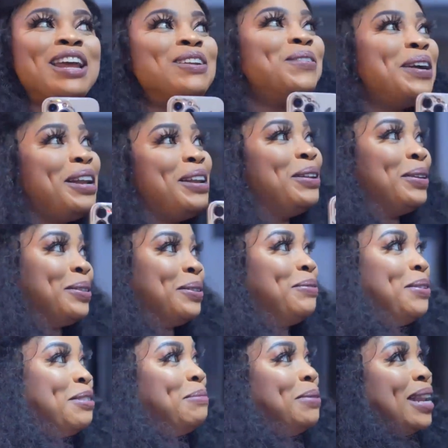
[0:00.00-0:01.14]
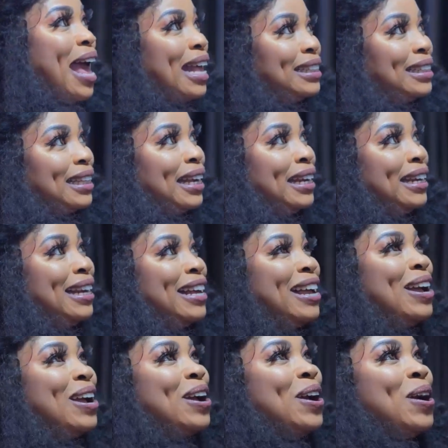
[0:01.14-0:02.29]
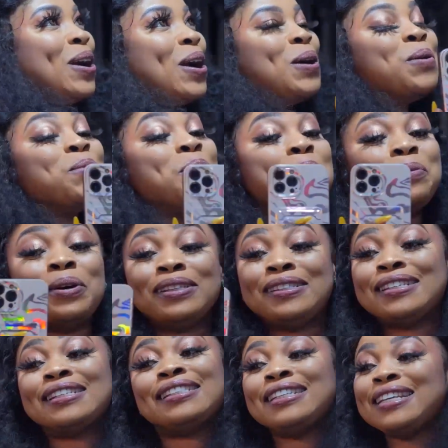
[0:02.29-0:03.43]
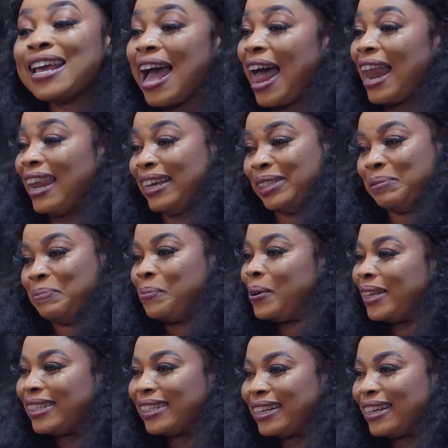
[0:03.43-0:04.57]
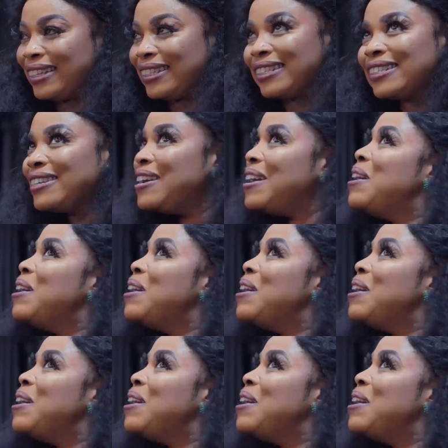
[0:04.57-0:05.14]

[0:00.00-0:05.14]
I know a lot of you have been asking, we want to see Alex Prescott.